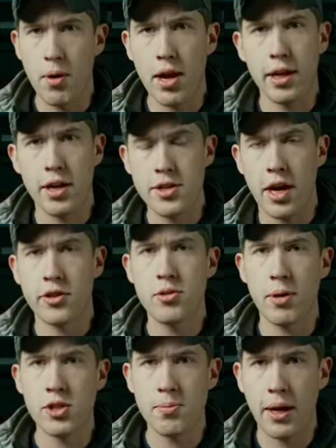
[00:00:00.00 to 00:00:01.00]
we're not going to talk too
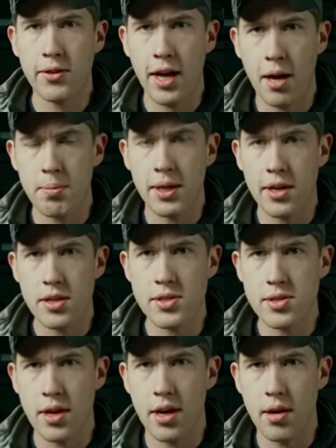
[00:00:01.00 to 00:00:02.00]
much about that
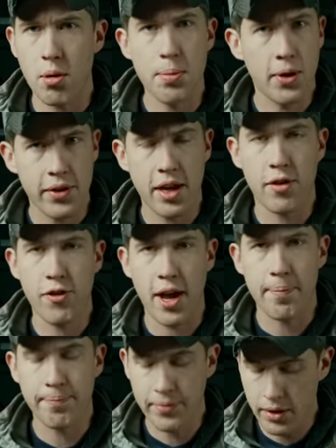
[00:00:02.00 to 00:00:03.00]
because uh, repeal the NFA.